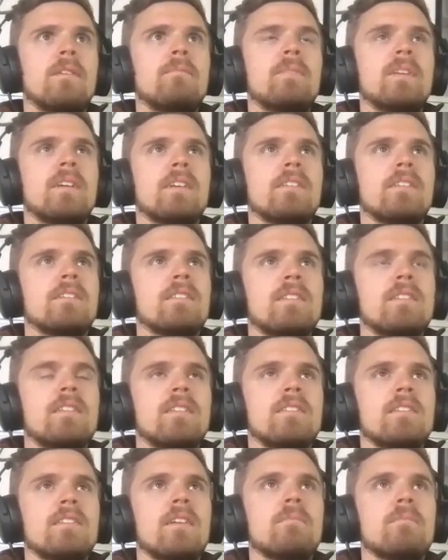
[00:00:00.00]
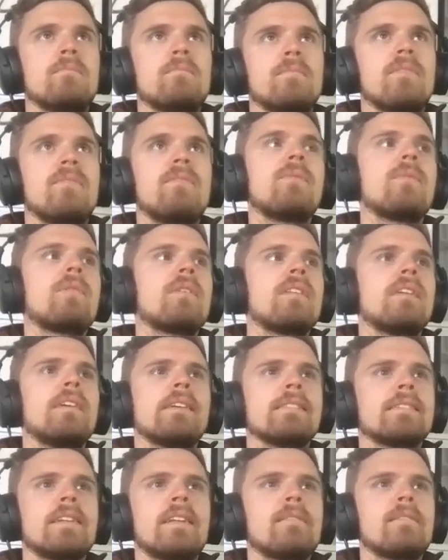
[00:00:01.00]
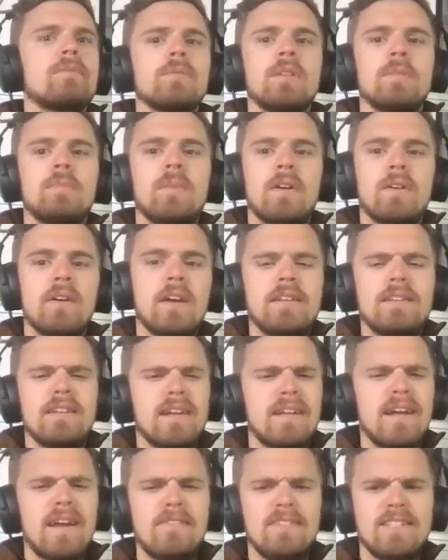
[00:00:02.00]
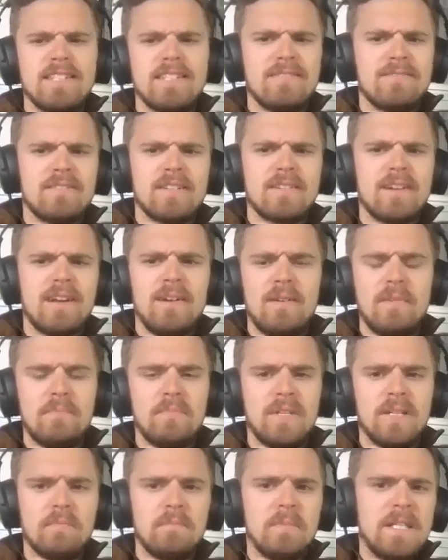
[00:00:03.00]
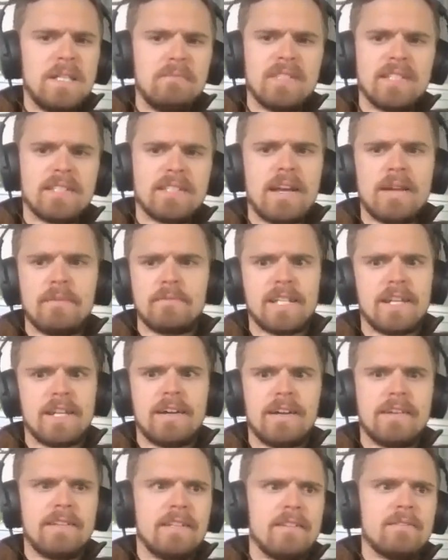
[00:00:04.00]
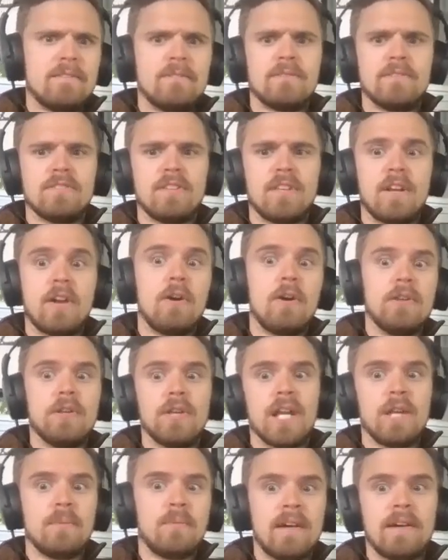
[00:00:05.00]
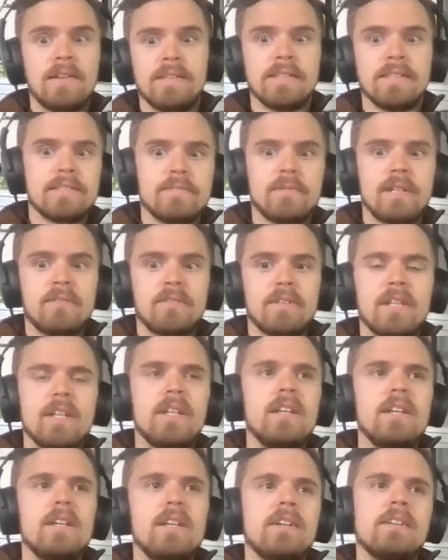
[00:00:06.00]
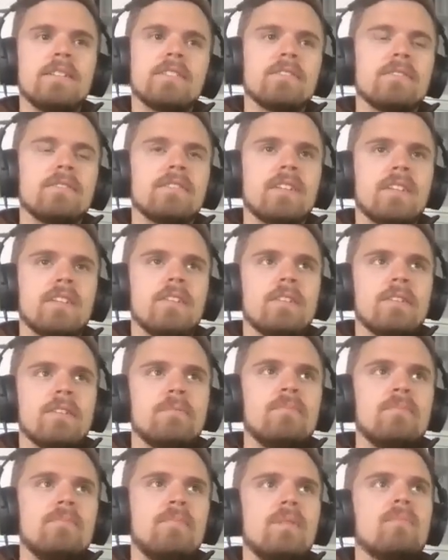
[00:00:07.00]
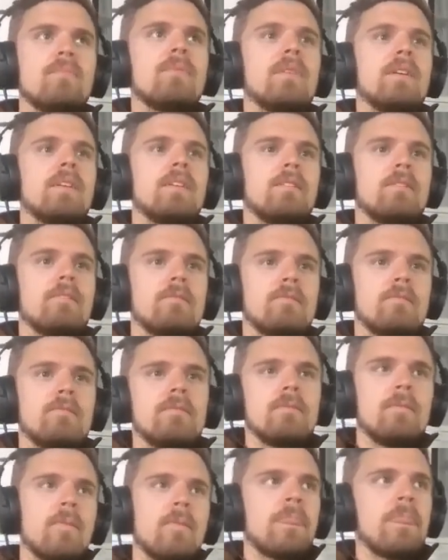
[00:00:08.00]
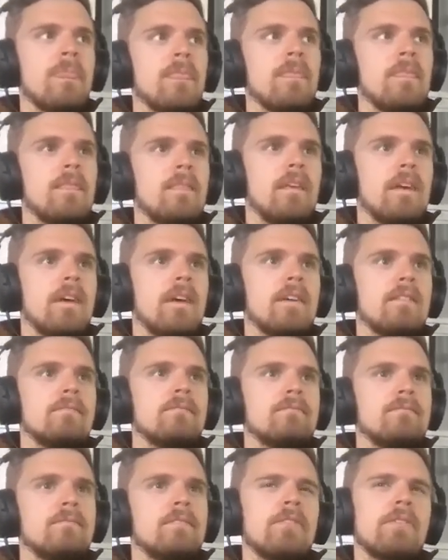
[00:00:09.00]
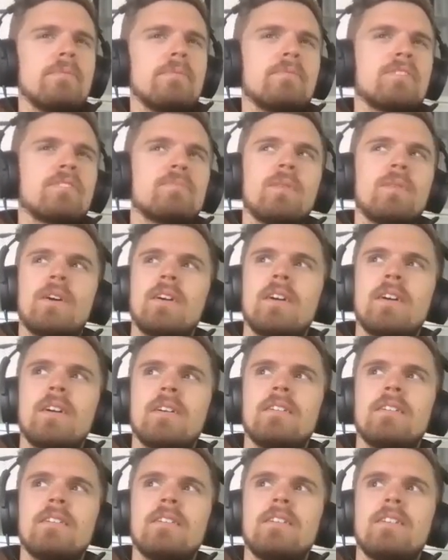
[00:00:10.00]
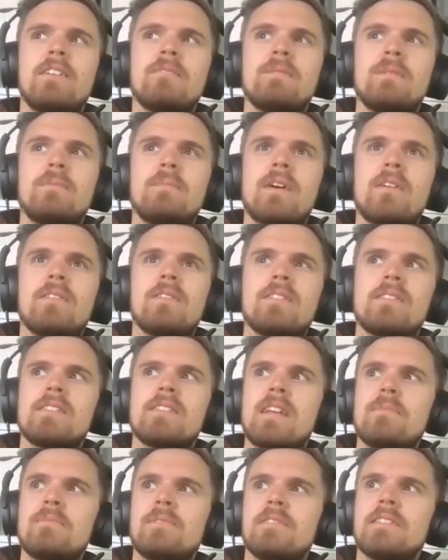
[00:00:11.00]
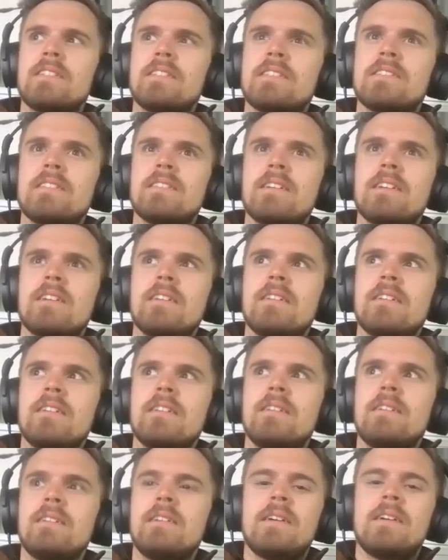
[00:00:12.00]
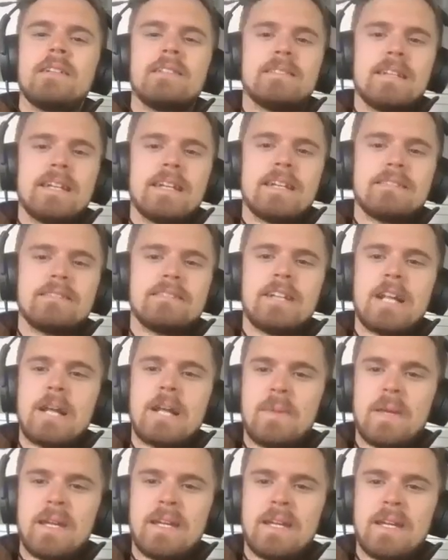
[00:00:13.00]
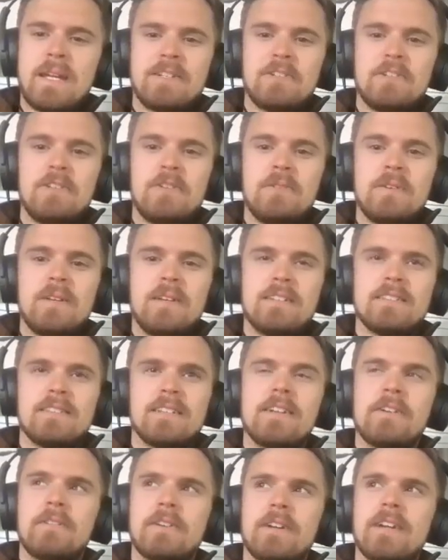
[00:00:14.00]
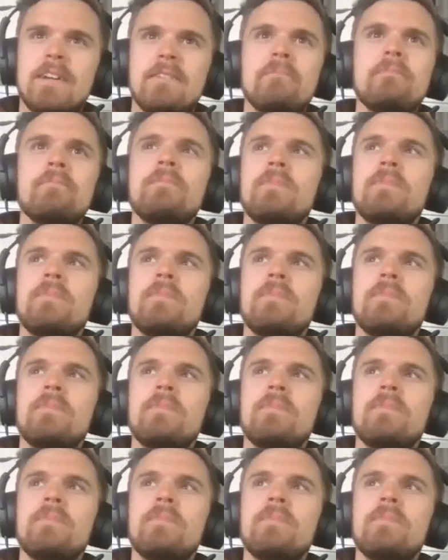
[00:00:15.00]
because it's like before this, I never really, I was never a big meme stop guy. I never was like, oh, you gotta buy this, or whatever. And so it's like, people I know that know I'm smart, hear me pounding the table on this thing, and it's like they're not paying attention to it. It's like, okay,